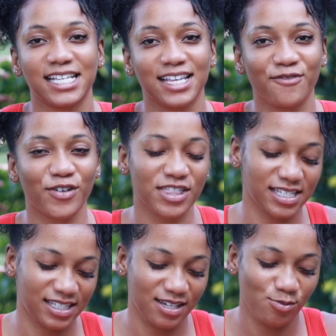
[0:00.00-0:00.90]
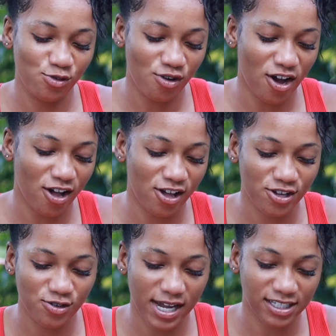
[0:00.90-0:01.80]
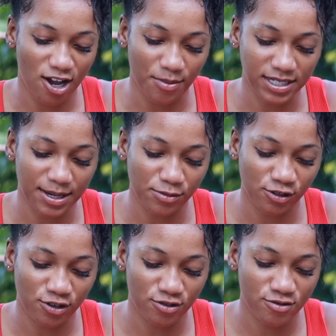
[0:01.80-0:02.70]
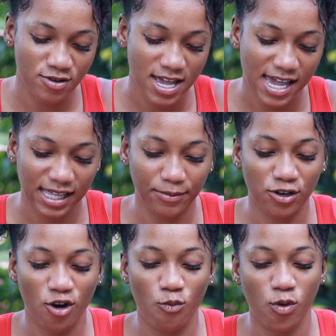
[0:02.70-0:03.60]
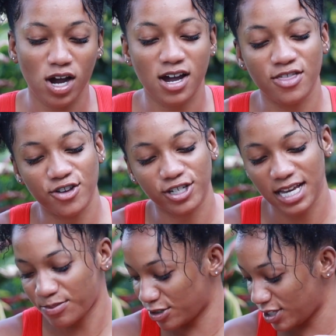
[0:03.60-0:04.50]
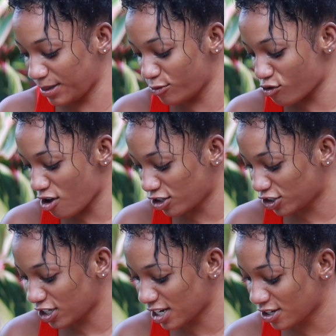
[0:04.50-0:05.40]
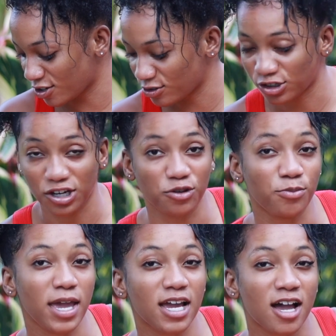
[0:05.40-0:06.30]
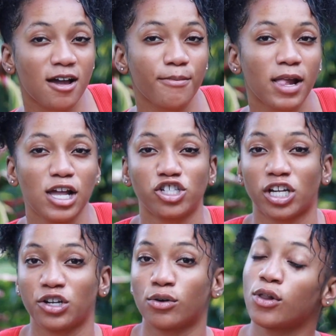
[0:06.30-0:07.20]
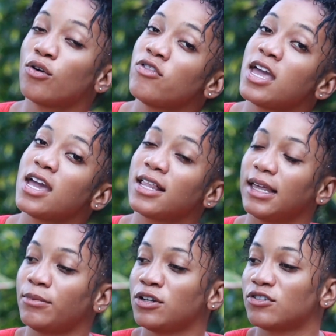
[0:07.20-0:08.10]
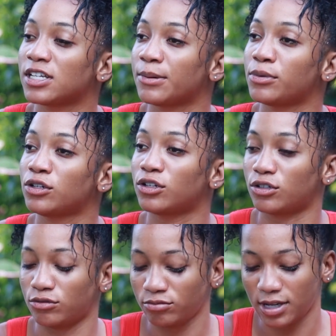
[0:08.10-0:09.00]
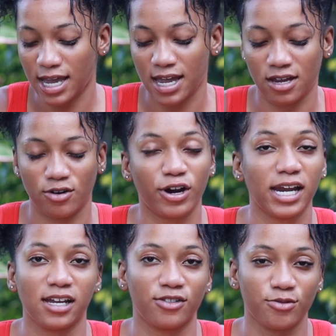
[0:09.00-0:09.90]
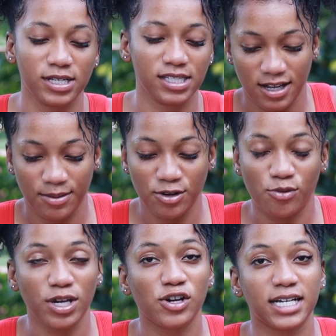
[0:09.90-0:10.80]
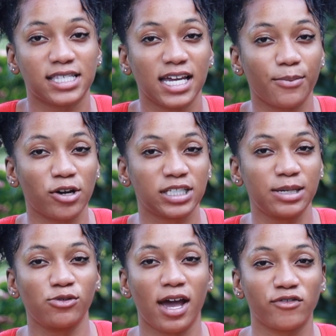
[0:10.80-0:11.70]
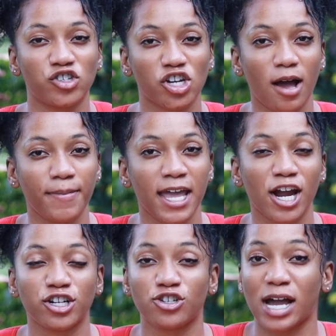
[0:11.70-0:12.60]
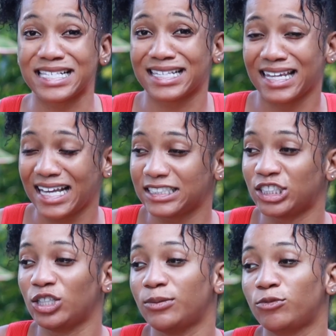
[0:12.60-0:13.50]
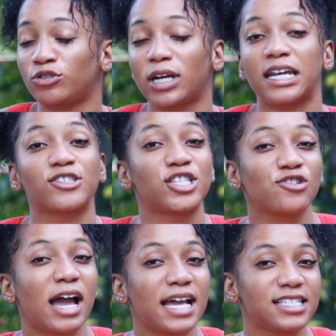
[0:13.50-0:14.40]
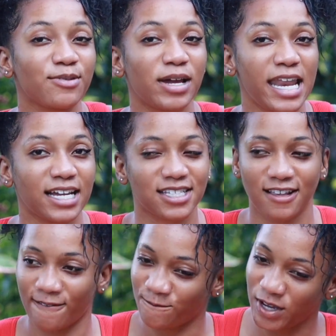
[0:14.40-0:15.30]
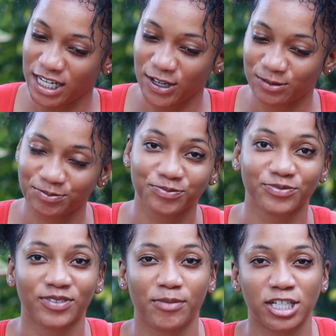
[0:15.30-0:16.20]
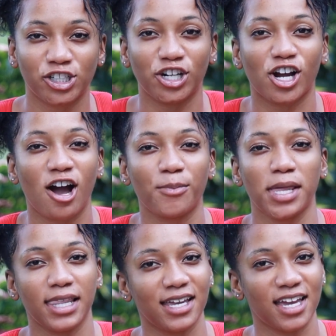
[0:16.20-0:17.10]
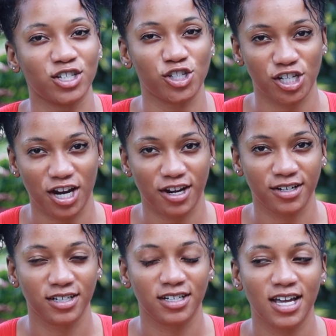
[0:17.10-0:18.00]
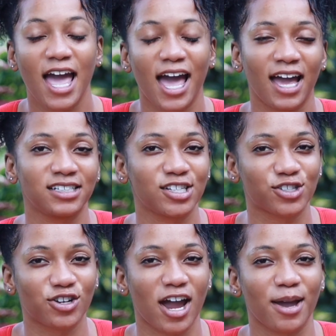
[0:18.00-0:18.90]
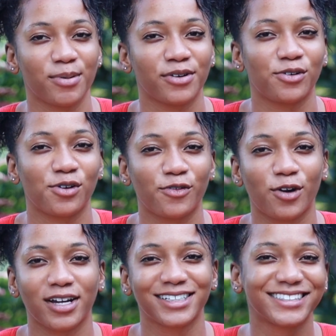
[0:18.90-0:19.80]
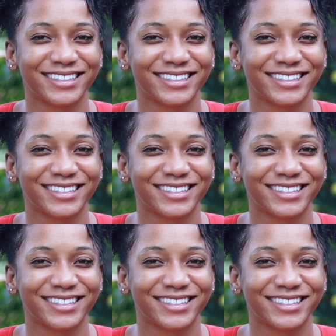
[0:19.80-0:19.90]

is it for this Temu haul. You guys comment down below and let me know what other type of Temu haul should I do. Should I do makeup? Should I do clothing? Let me know down below and, or any other ones. Let me know what you guys think about Temu. Have you shopped there? Do you guys like Temu? And I'll see you guys in my next video. Make sure to comment, like, and share. And subscribe. Au revoir.